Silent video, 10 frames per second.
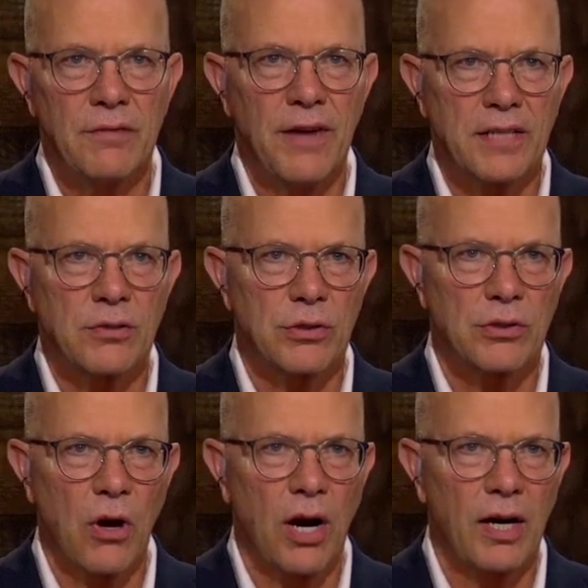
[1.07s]

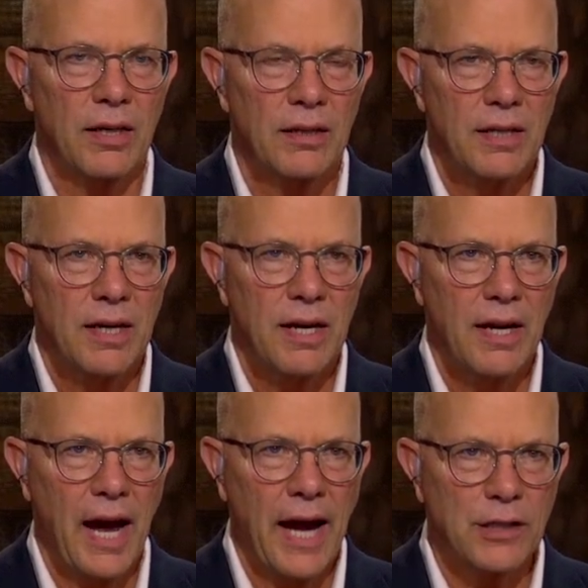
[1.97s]
Investors are
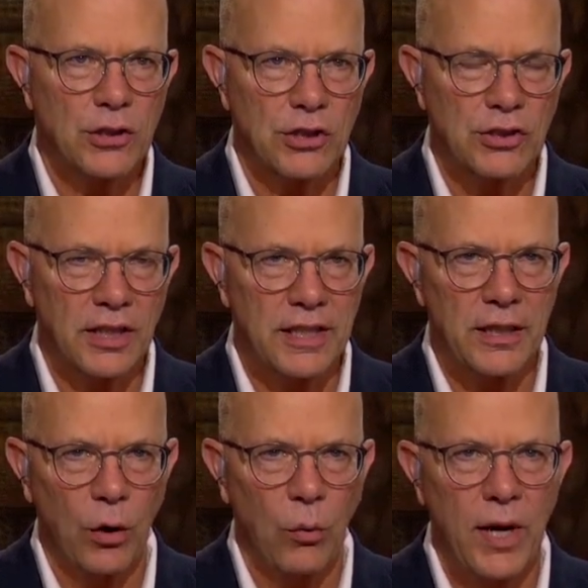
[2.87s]

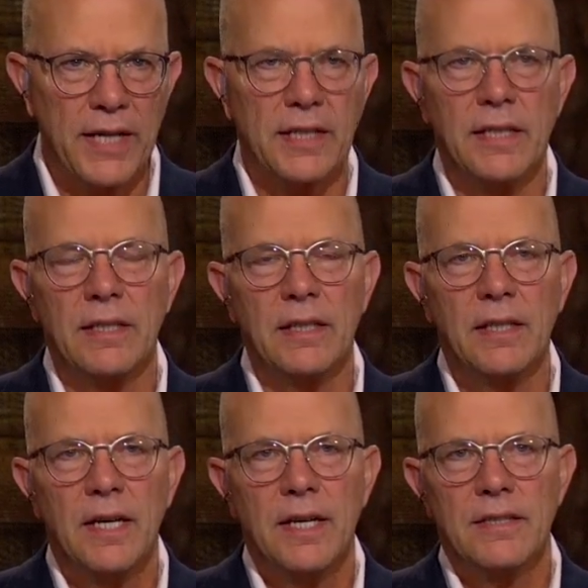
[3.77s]
anxiously awaiting
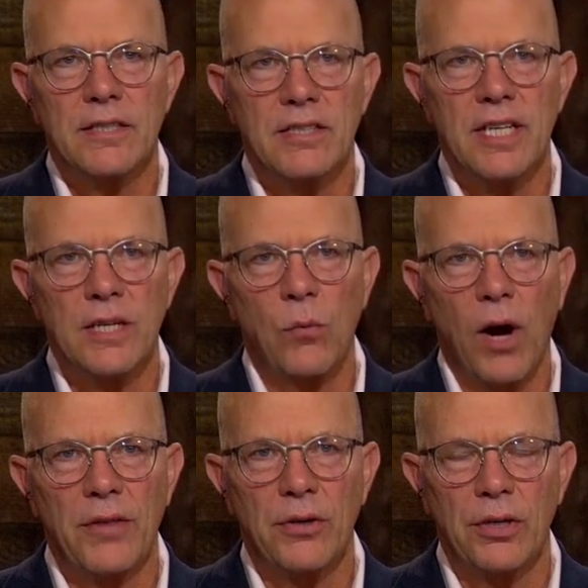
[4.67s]
to see
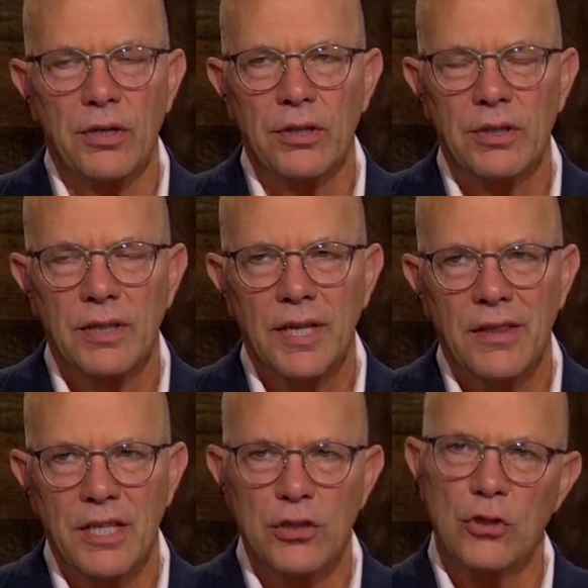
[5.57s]
whether
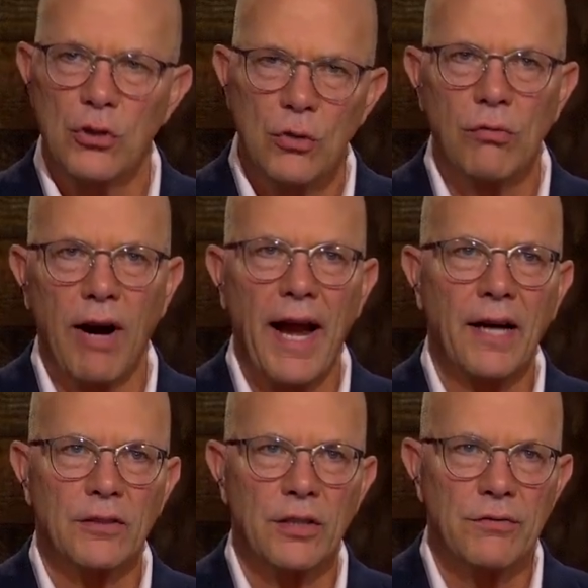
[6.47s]
this new
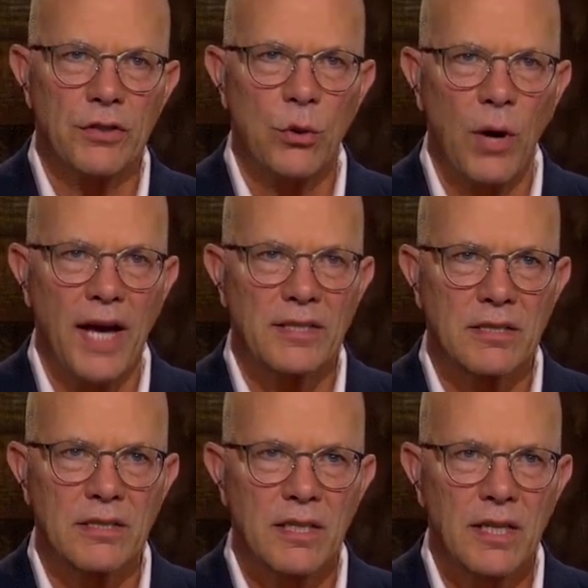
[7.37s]
round of
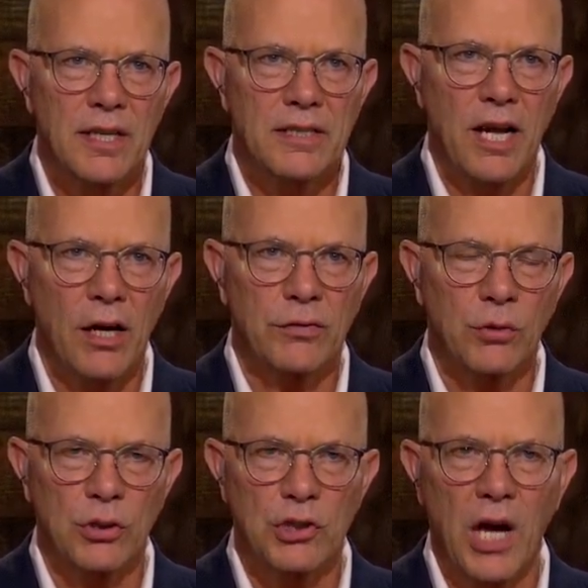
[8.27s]
U.S.
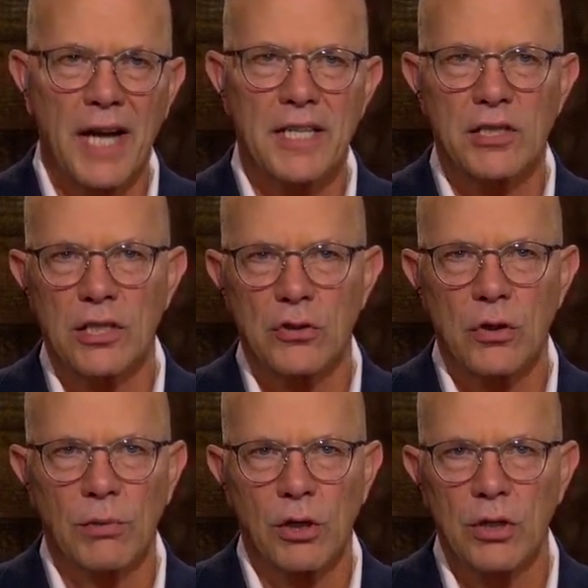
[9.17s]
tariffs on Chinese
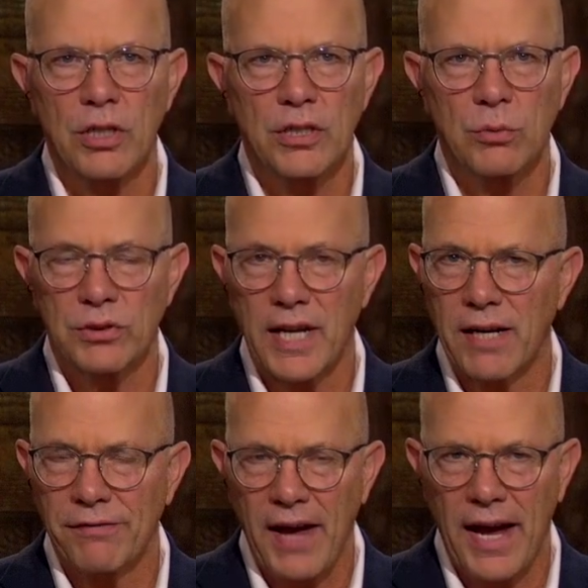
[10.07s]
consumer goods will
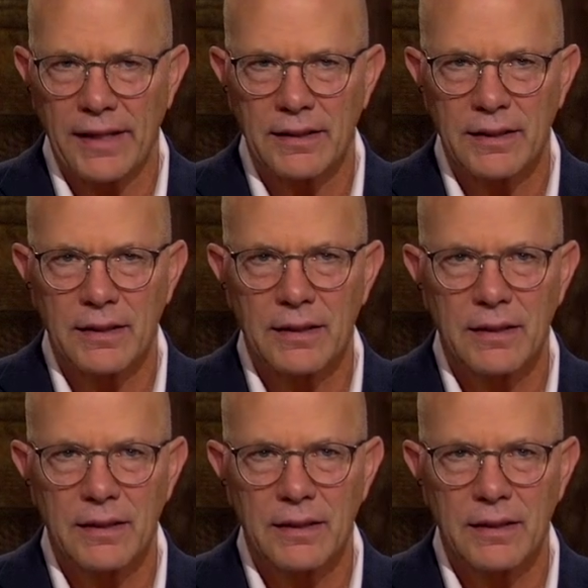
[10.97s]
take effect.